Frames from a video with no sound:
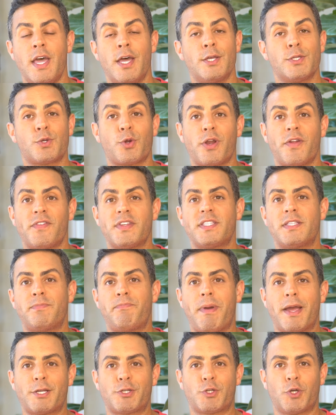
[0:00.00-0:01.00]
sort of
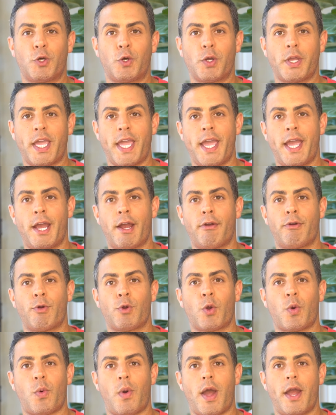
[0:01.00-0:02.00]
special care
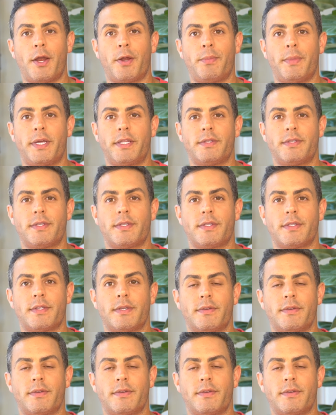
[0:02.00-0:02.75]
requirements.